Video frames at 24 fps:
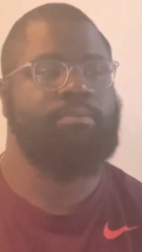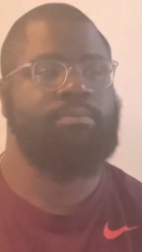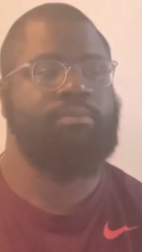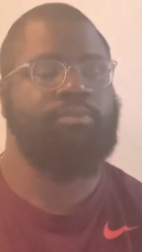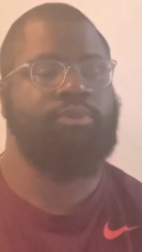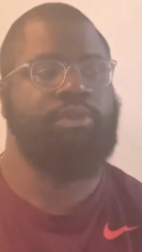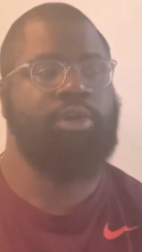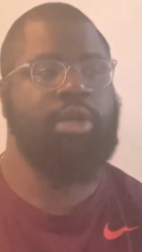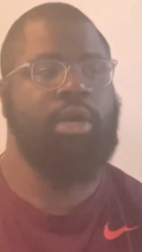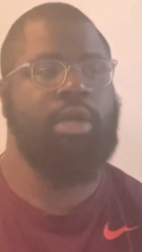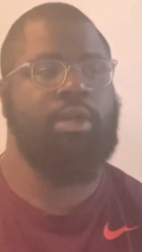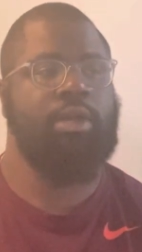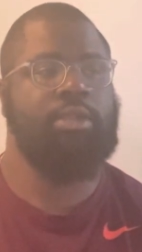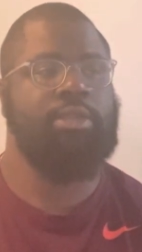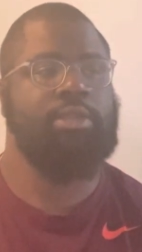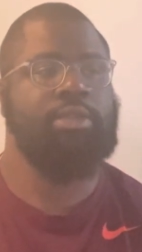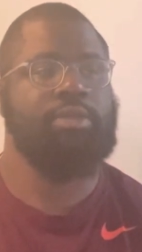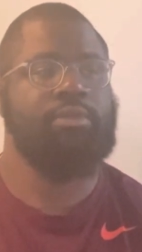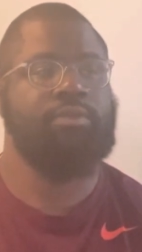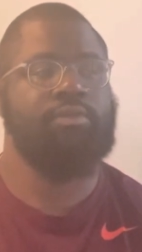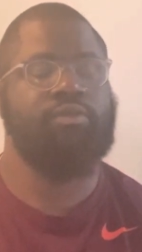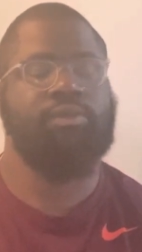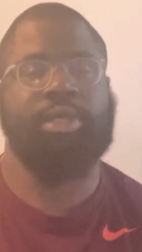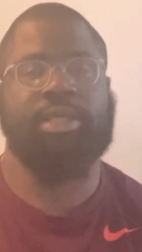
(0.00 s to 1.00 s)
regardless
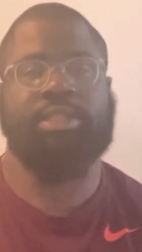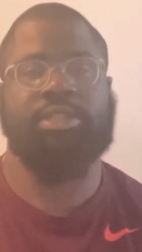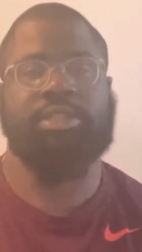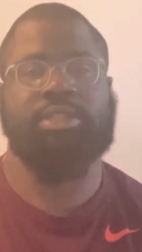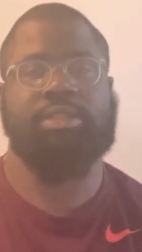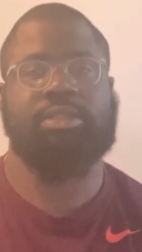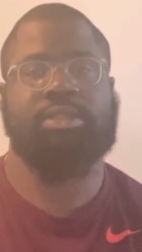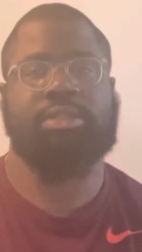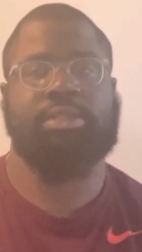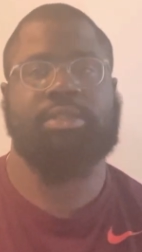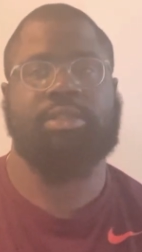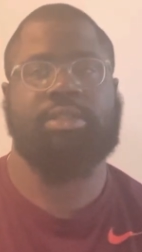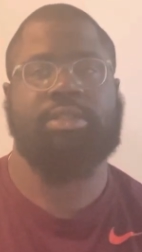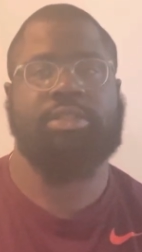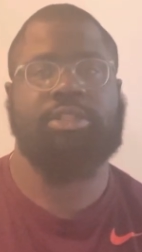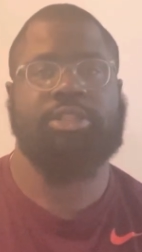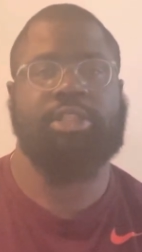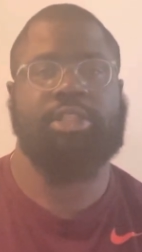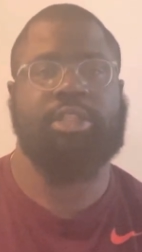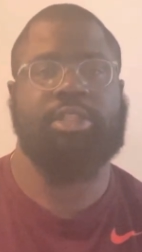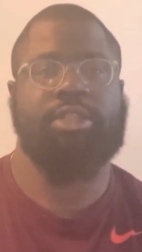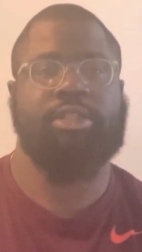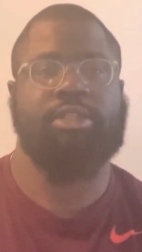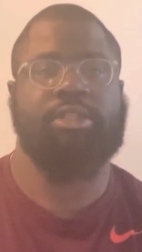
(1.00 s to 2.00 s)
of race,
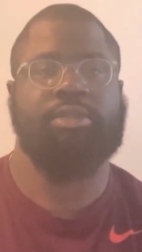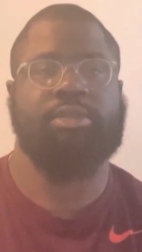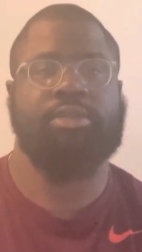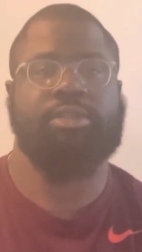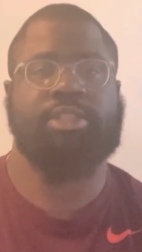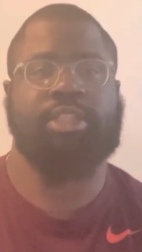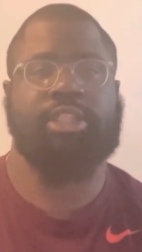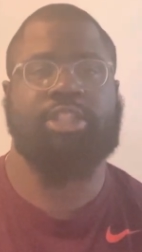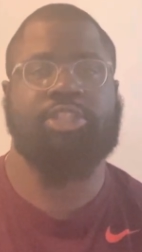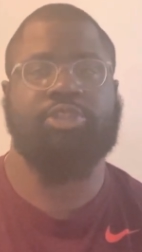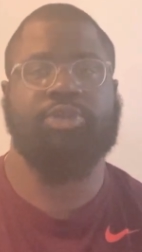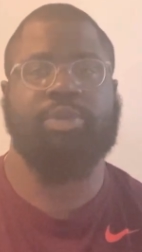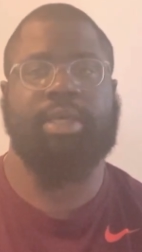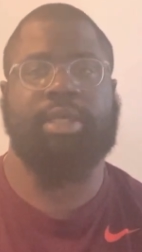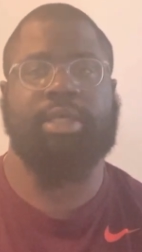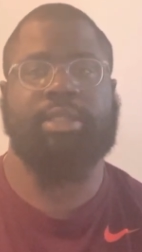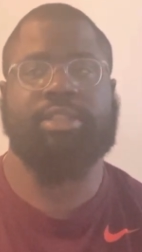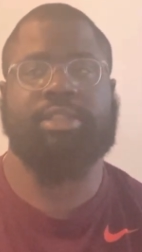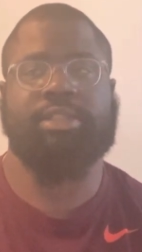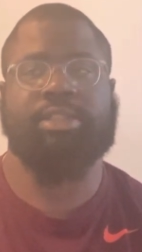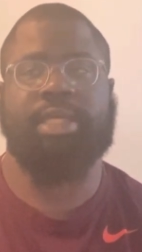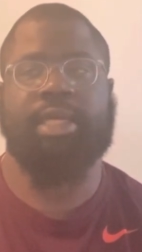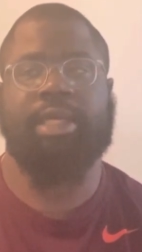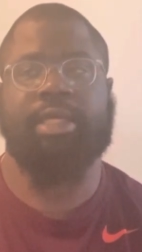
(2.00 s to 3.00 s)
gender, or sexuality
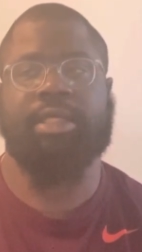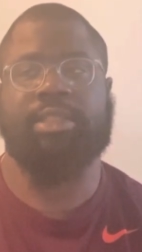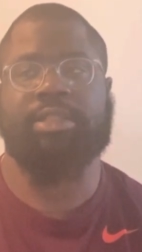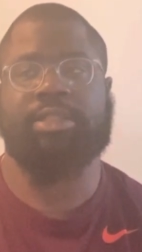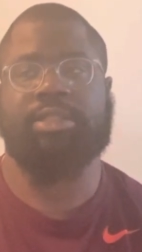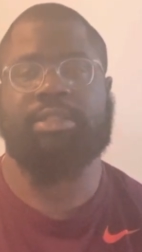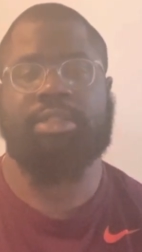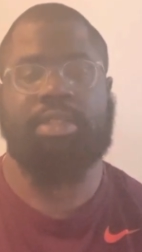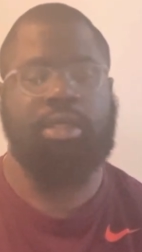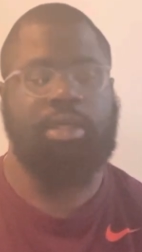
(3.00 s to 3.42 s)
status.